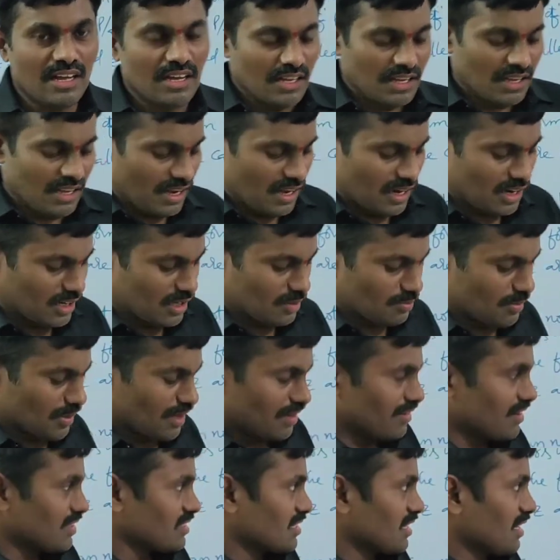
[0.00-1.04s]
And in previous
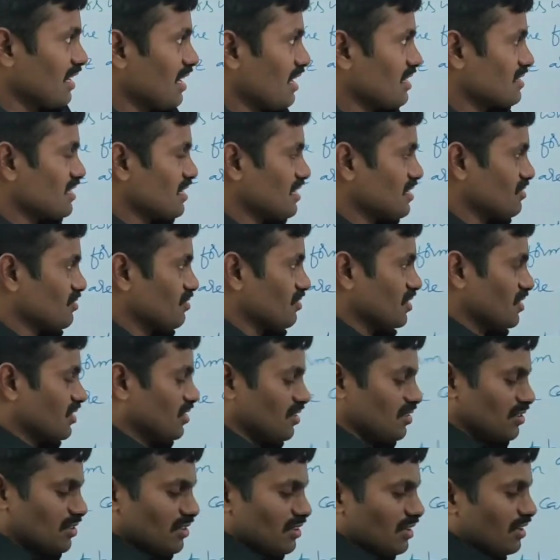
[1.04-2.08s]
classes we,
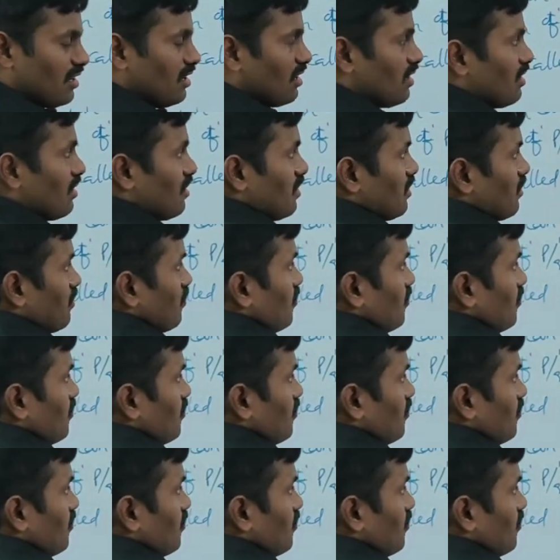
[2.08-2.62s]
for